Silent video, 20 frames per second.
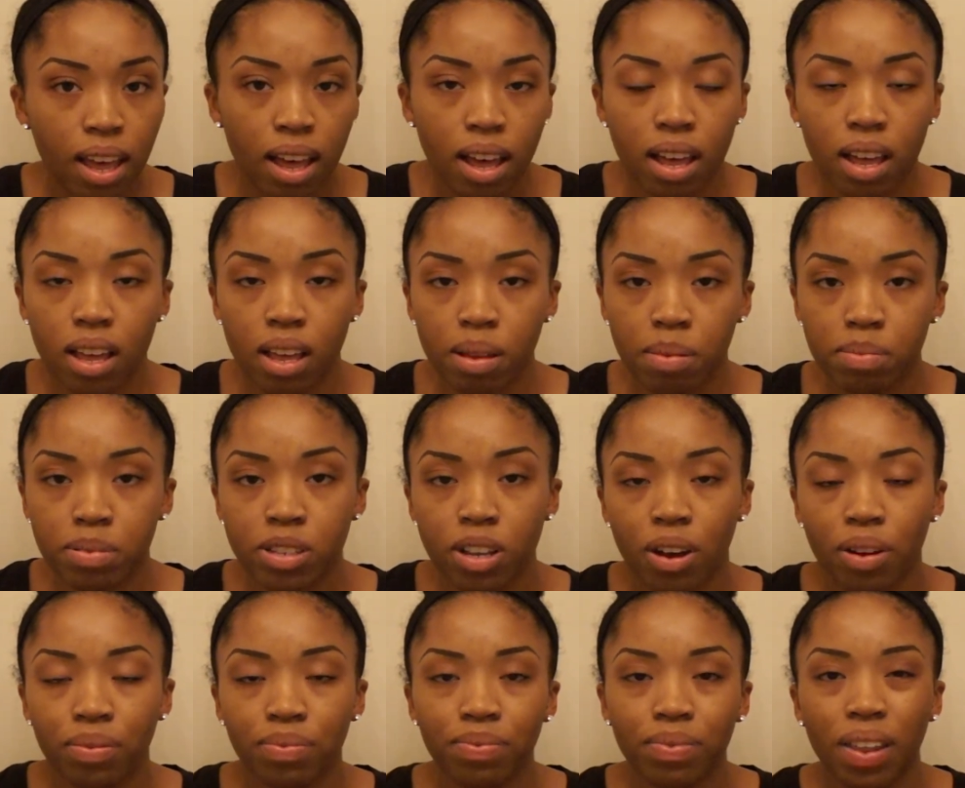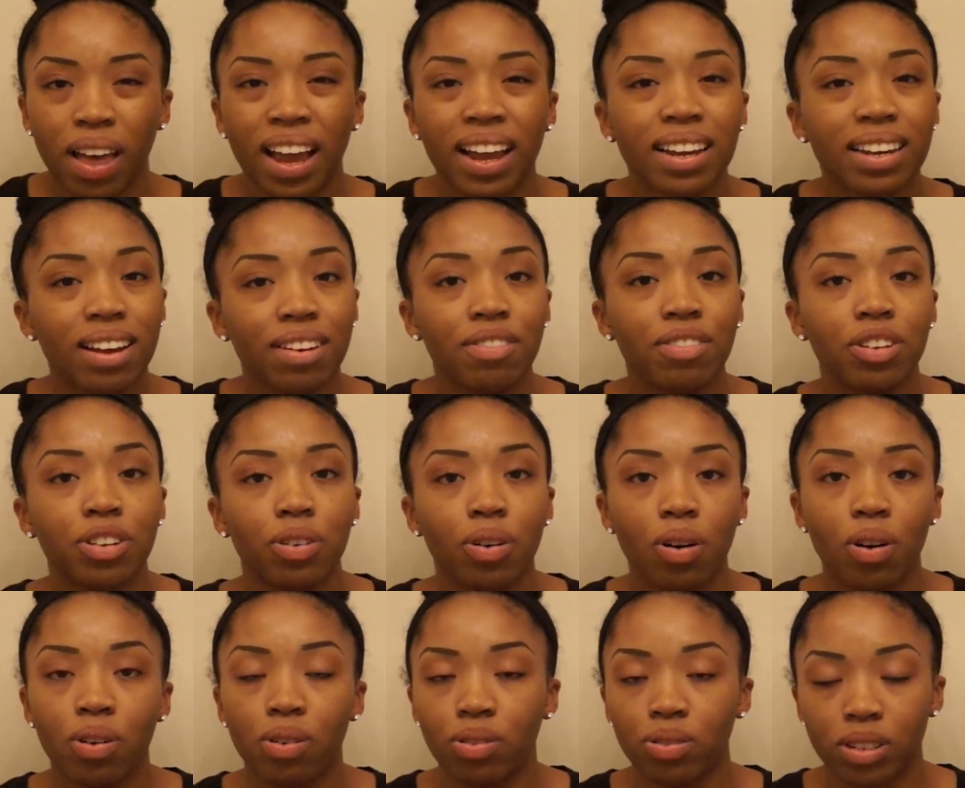So I can definitely do a
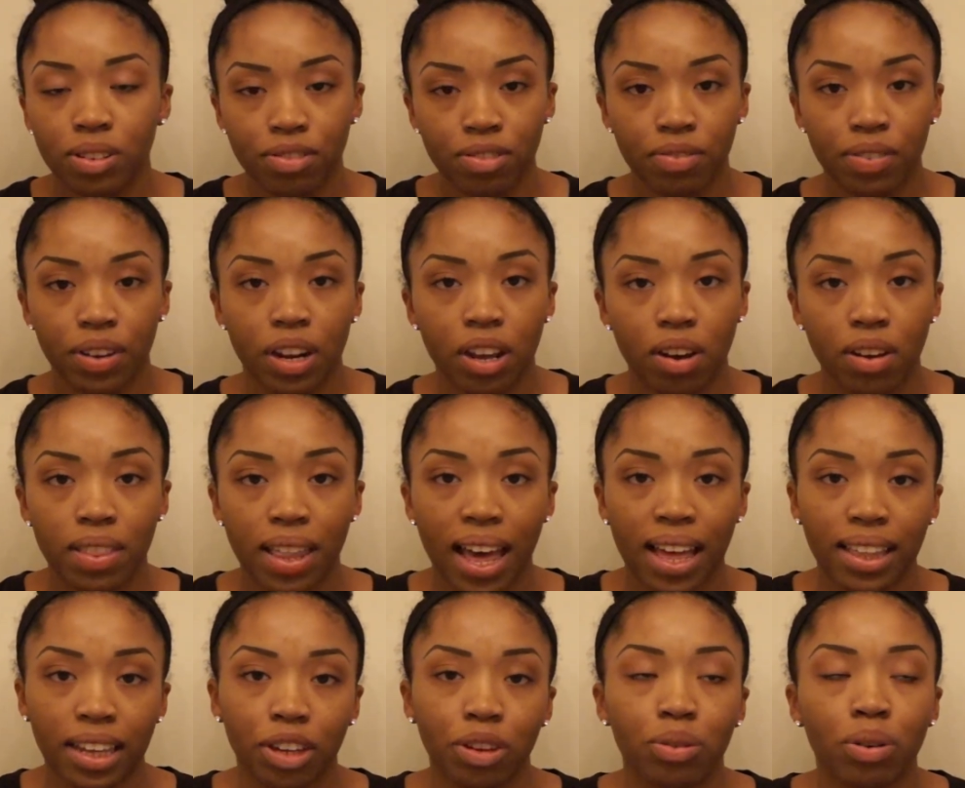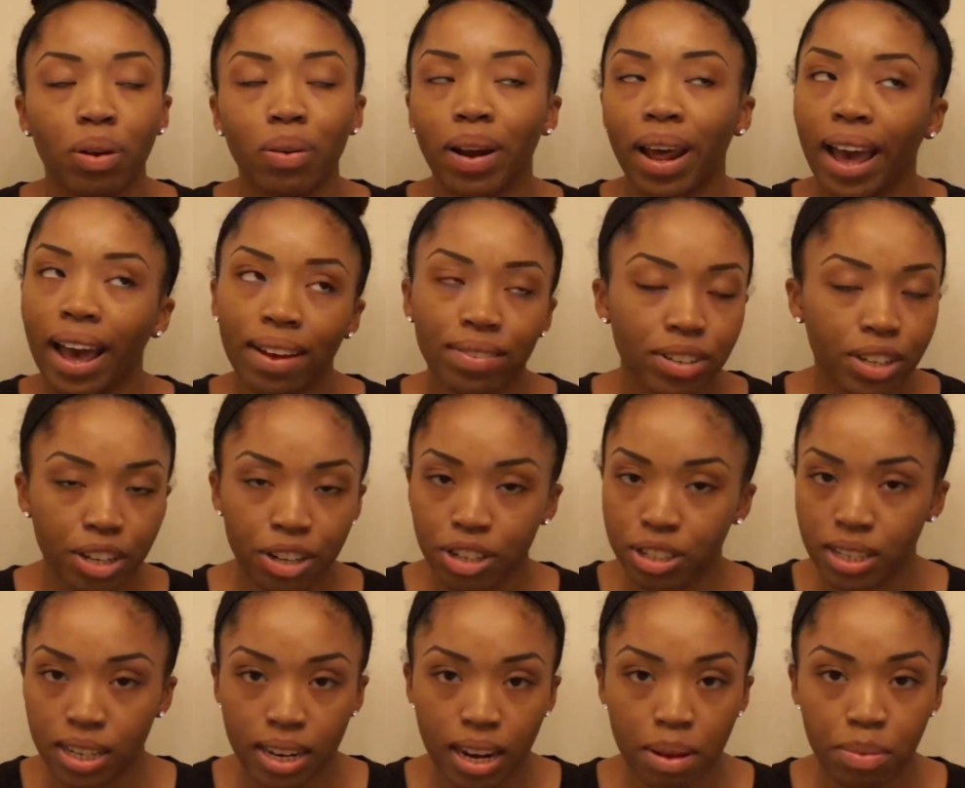whole different video on that. Like you don't have to
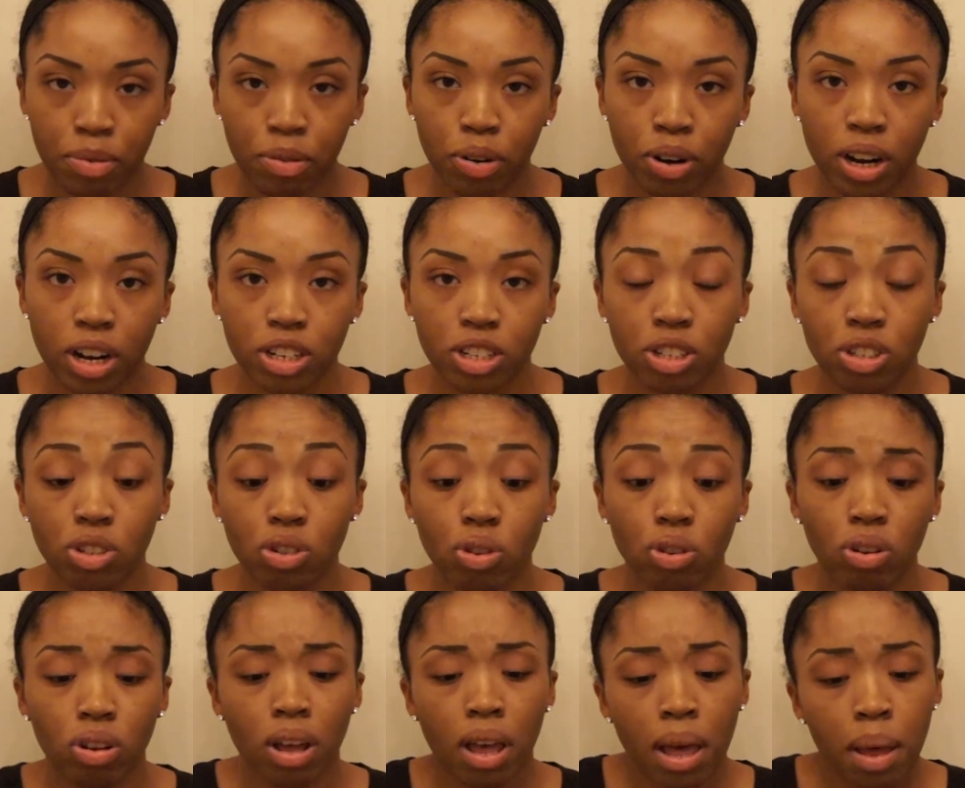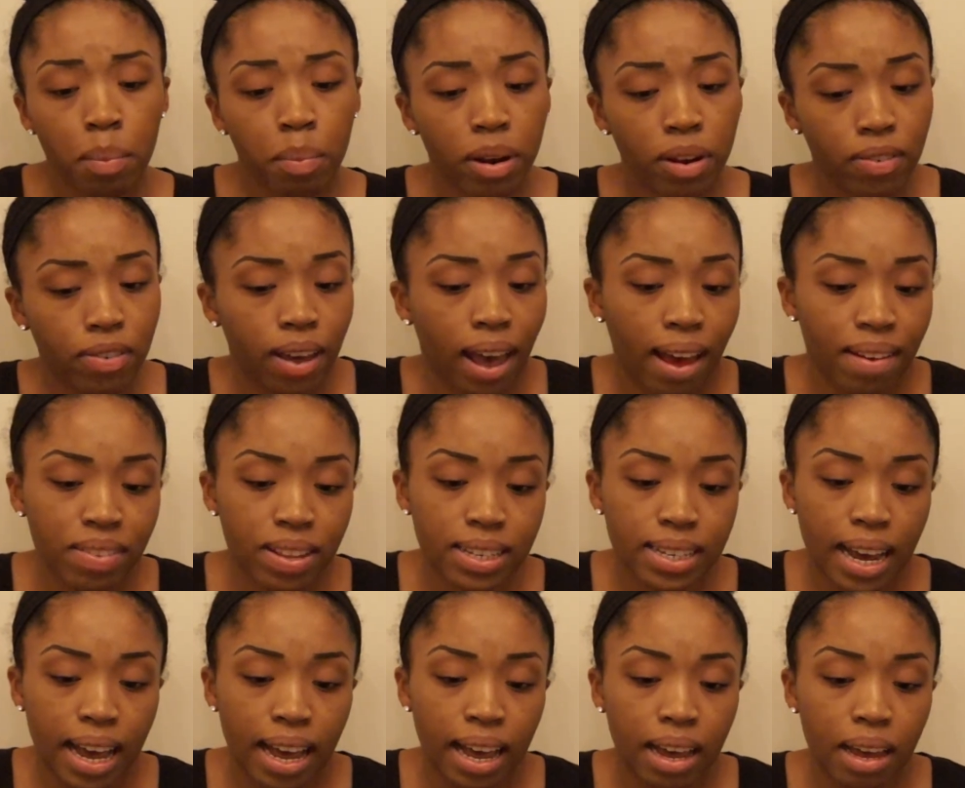get your CNA before nursing school, but if you have the
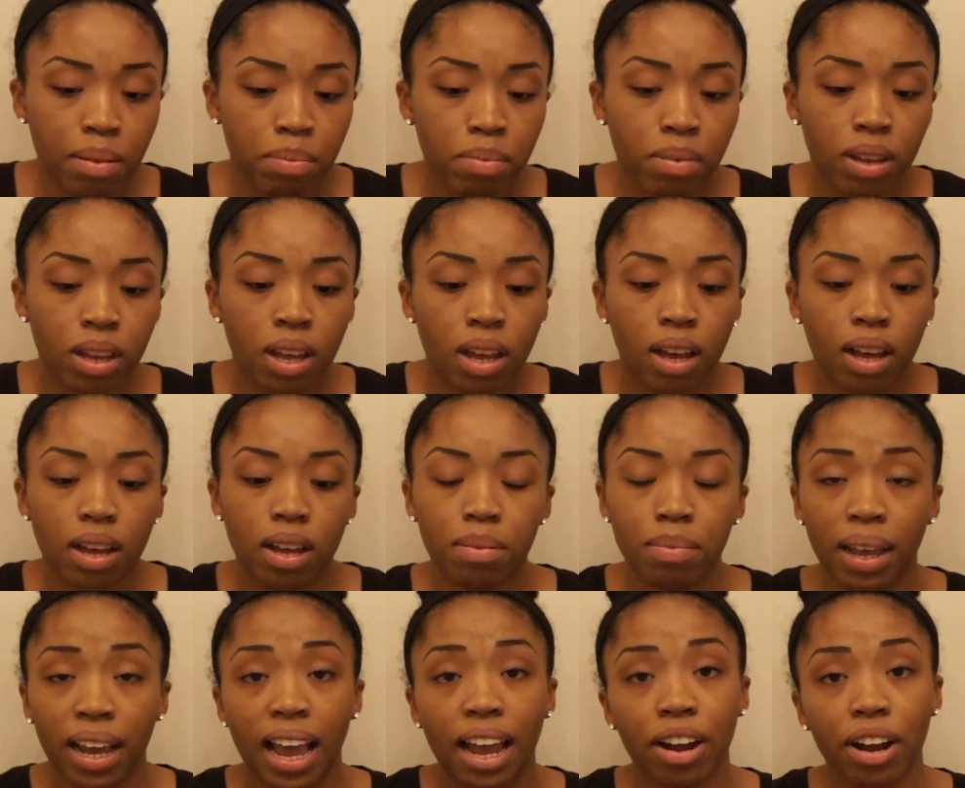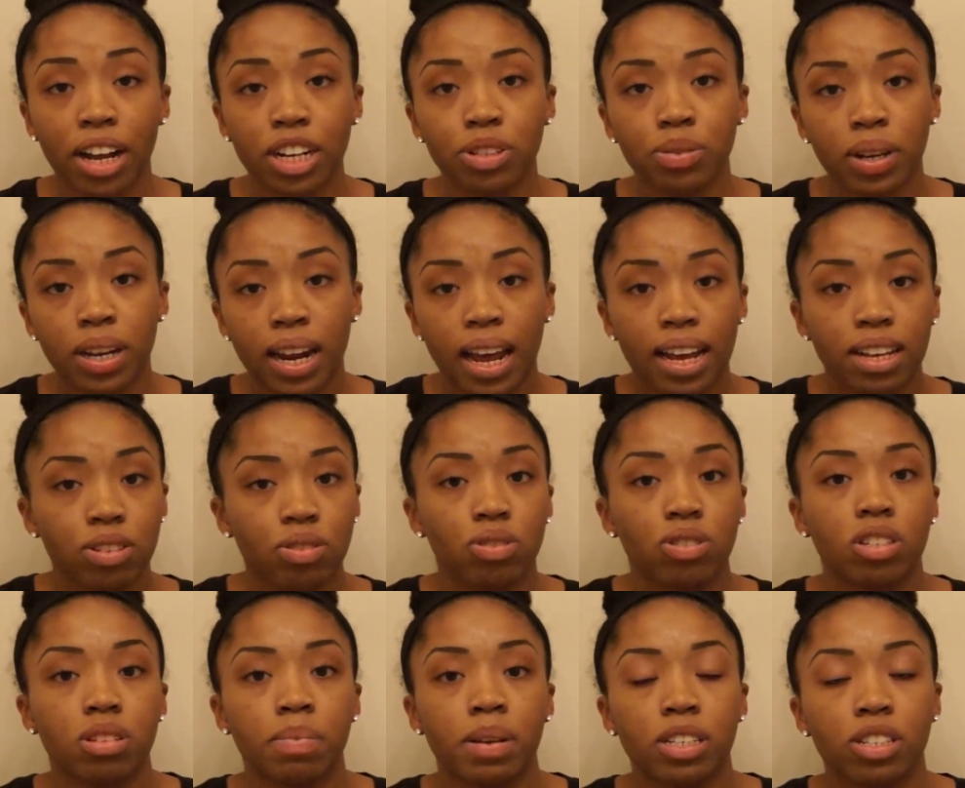time, like I graduated high school
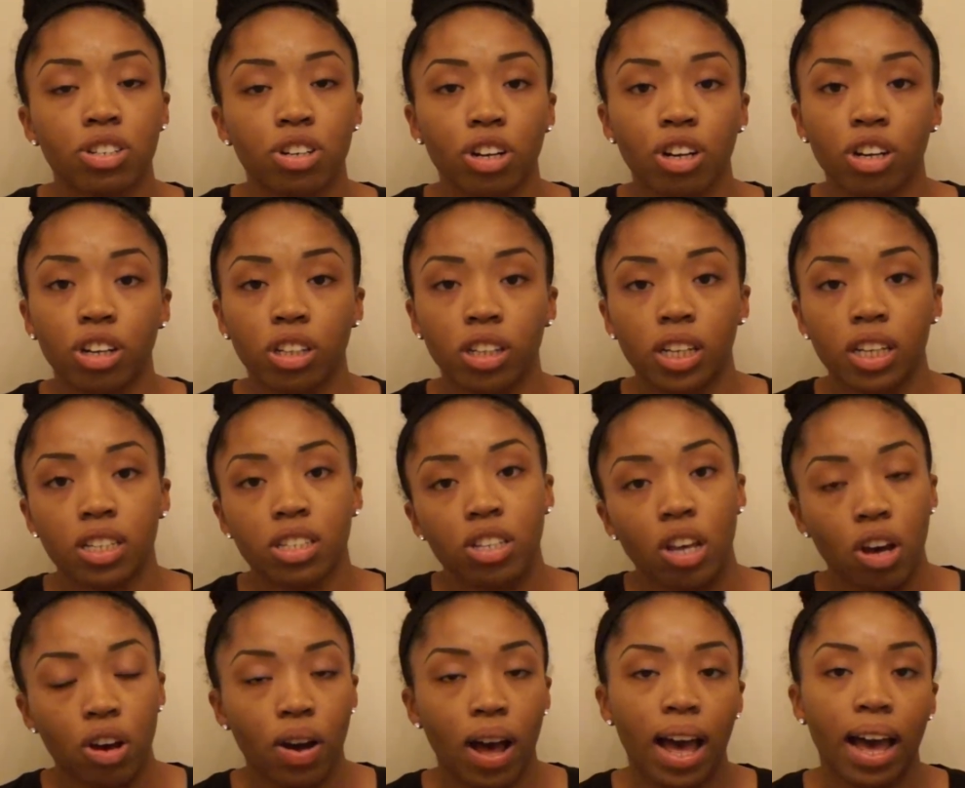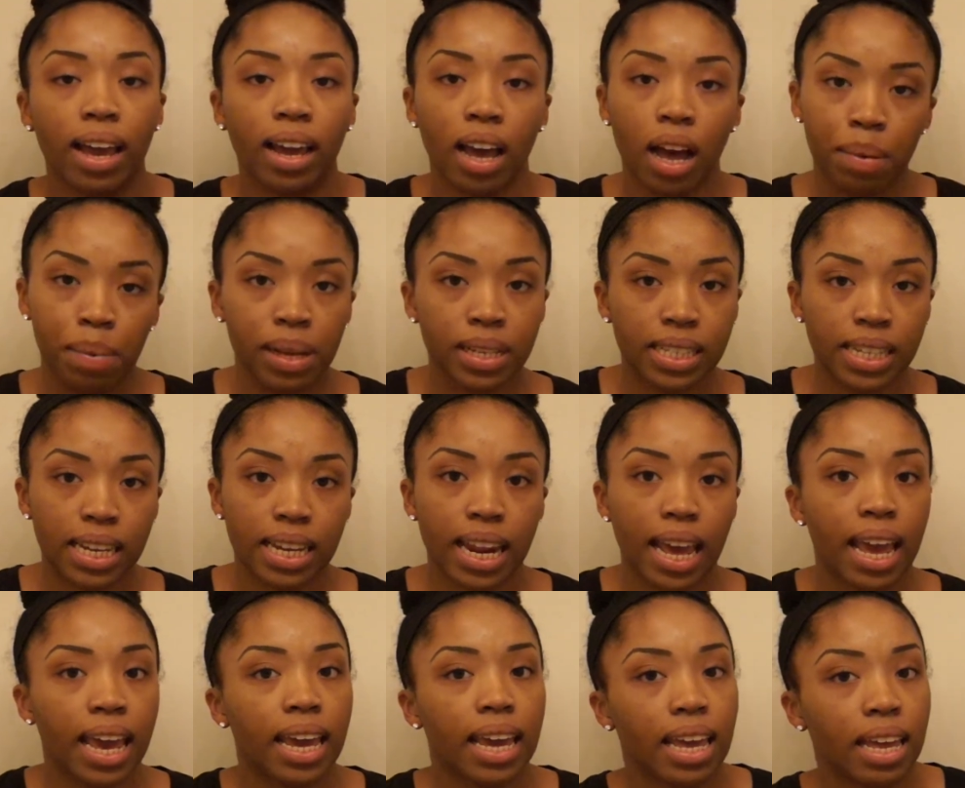semester early, so I got my
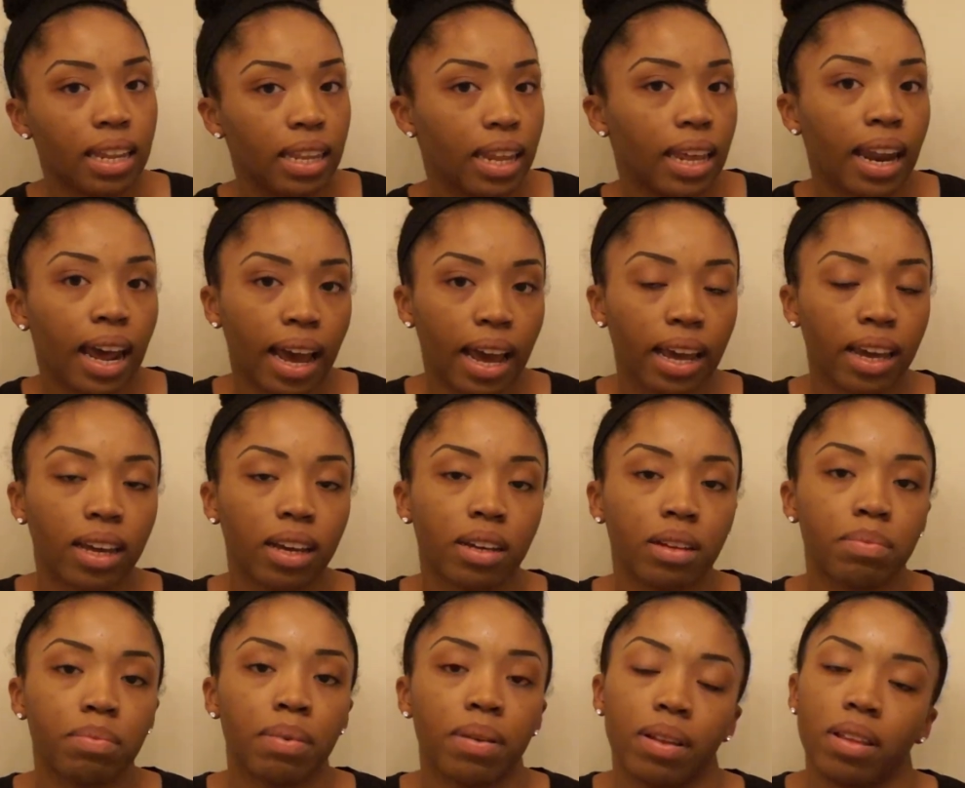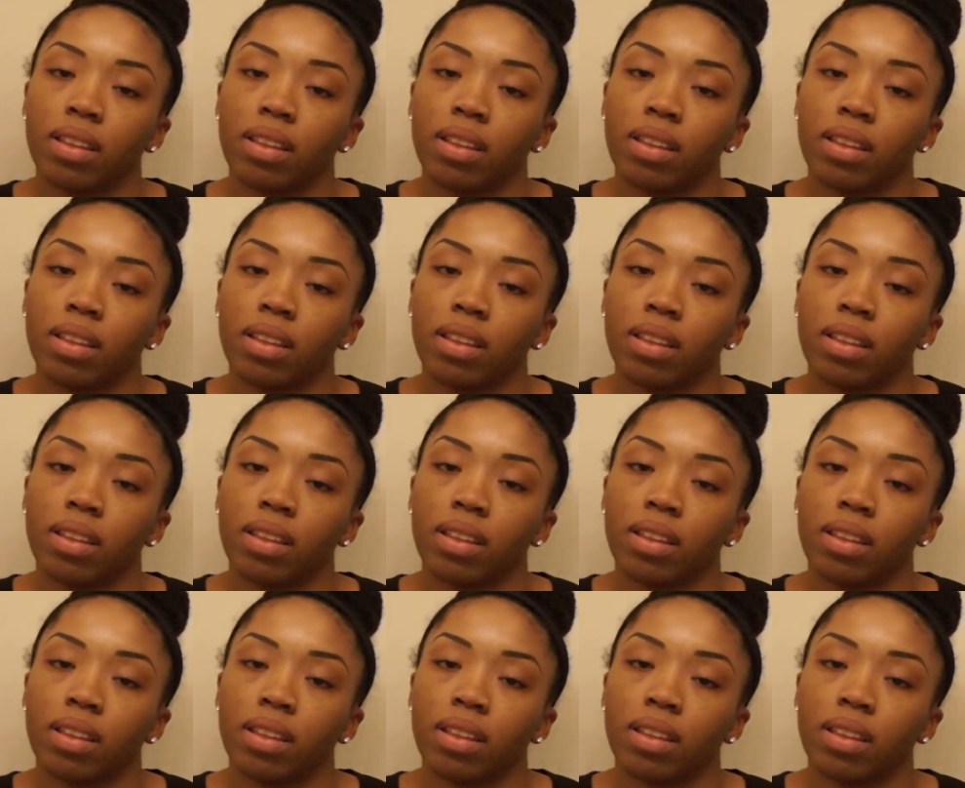CNA and then I